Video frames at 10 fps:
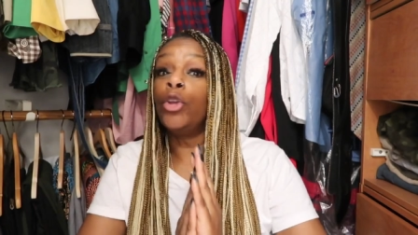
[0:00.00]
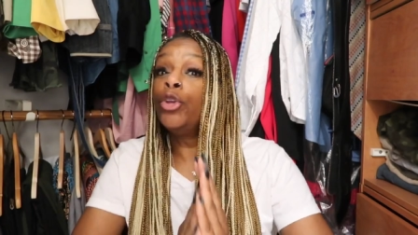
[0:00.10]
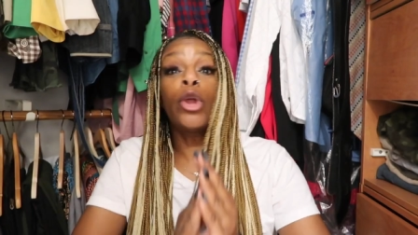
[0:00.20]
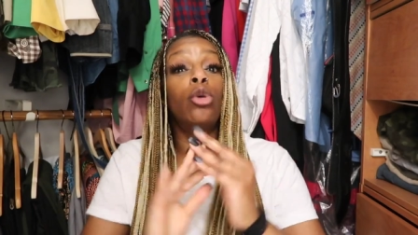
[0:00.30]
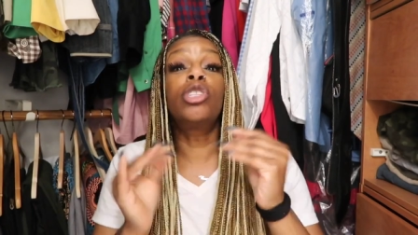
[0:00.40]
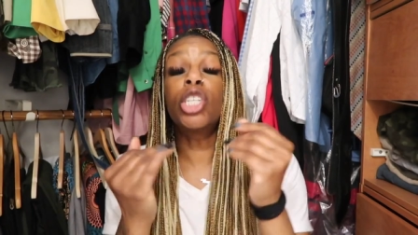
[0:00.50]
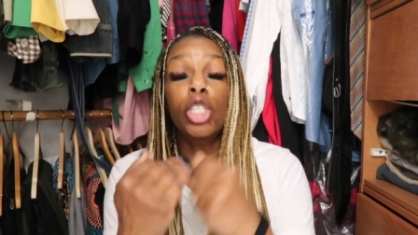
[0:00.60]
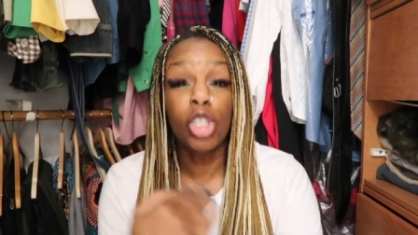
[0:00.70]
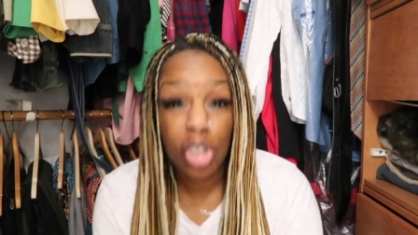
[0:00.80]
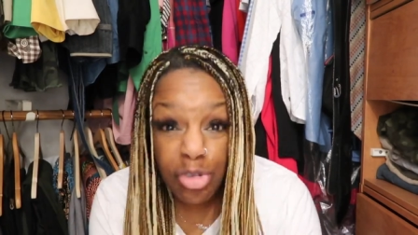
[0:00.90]
You know, the
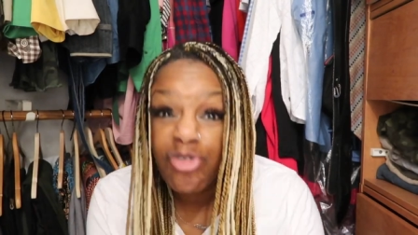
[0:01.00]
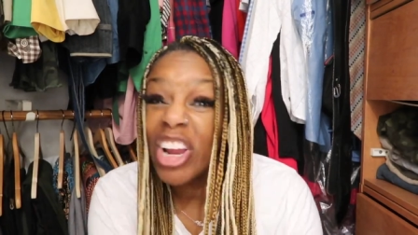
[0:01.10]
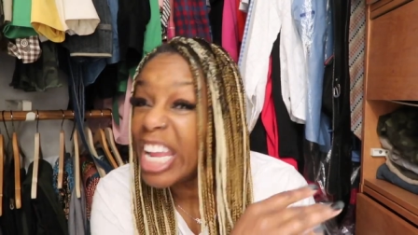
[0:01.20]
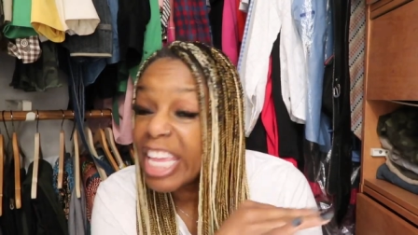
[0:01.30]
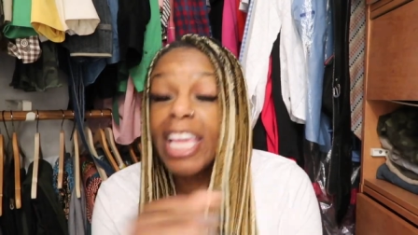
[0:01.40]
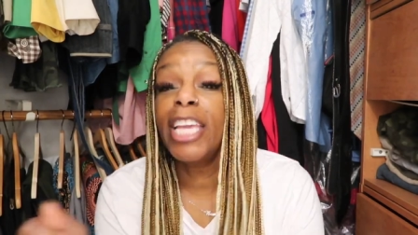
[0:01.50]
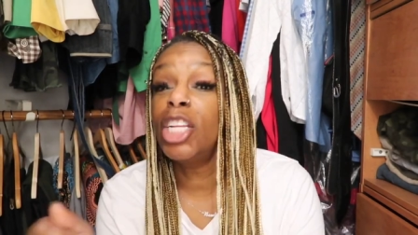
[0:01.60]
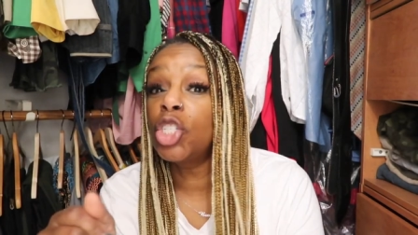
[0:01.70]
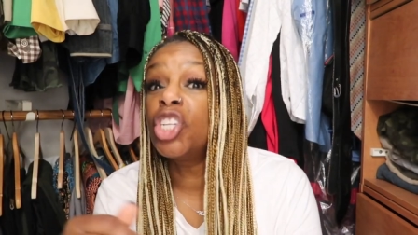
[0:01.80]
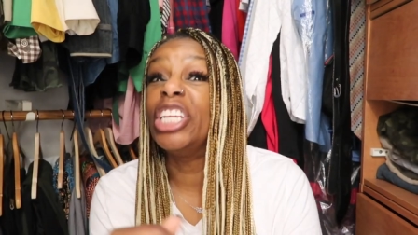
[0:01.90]

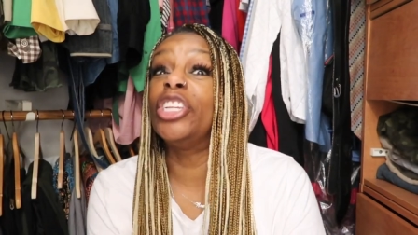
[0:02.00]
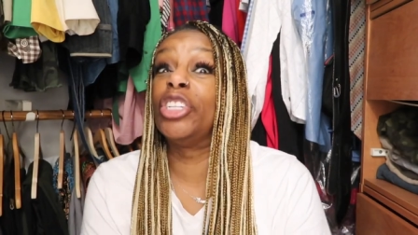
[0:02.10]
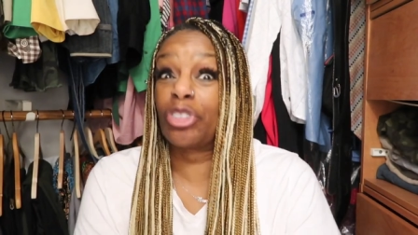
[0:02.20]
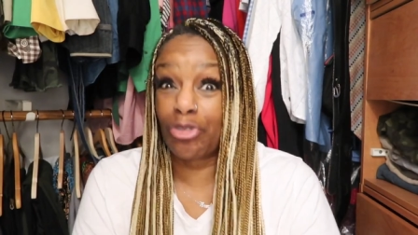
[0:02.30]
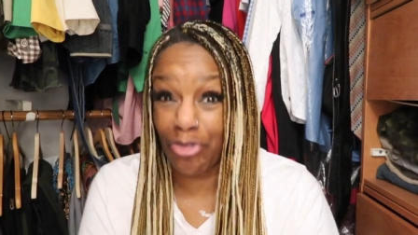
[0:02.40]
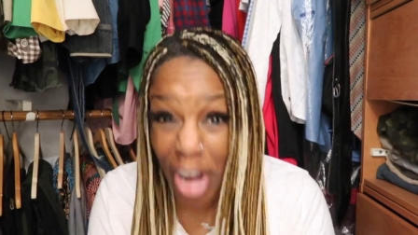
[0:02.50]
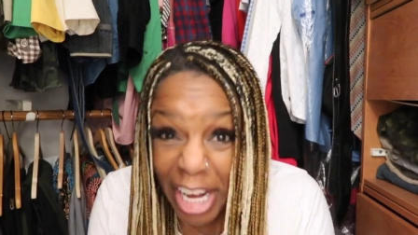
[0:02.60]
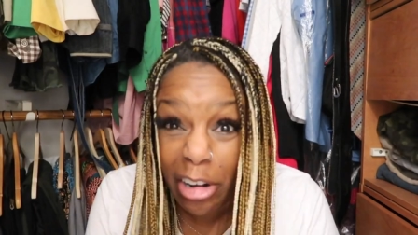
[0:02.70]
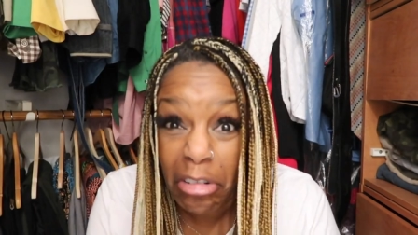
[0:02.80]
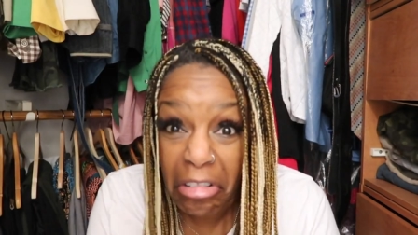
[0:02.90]
shrinkage is
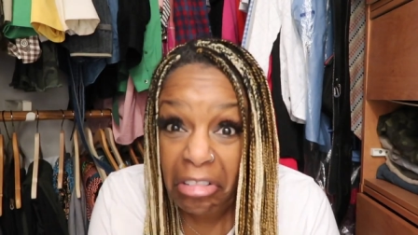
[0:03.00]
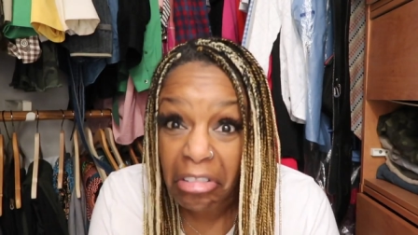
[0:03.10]
real.